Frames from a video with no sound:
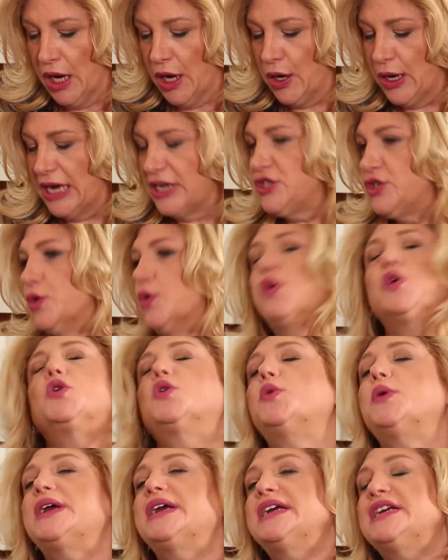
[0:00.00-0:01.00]
Okay, so
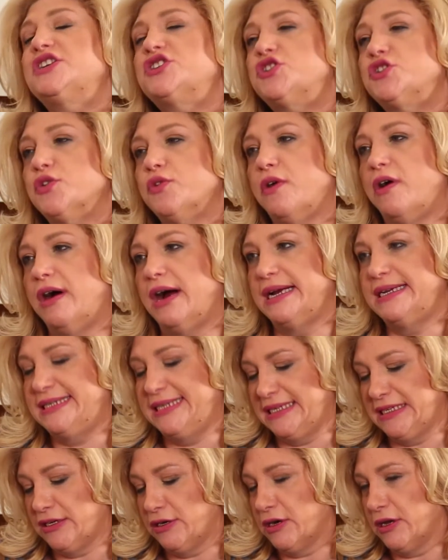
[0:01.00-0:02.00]
who is your
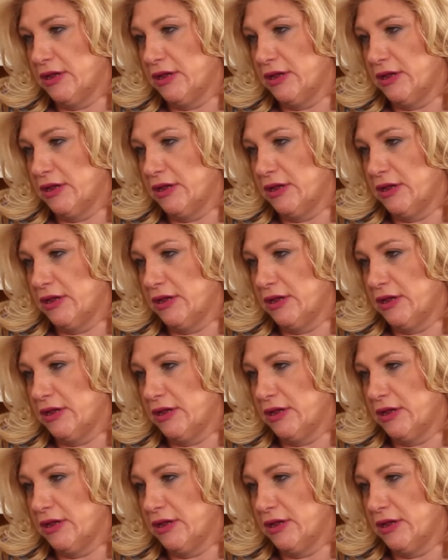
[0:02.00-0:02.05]
ideal